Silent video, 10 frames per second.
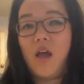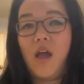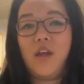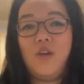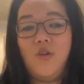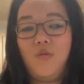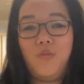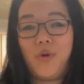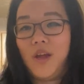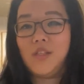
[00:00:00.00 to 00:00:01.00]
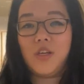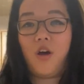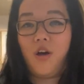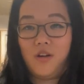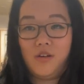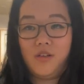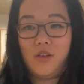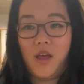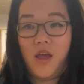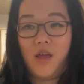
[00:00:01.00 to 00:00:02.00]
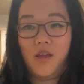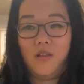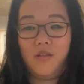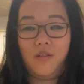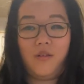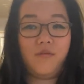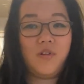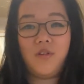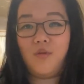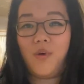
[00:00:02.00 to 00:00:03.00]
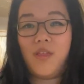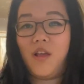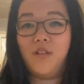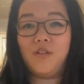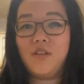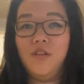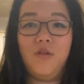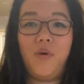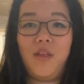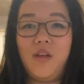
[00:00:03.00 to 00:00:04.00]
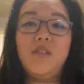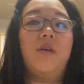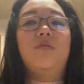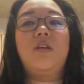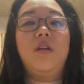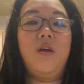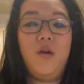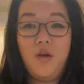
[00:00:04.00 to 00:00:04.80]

I knew brands of cars. I loved the way they looked and the way they sounded.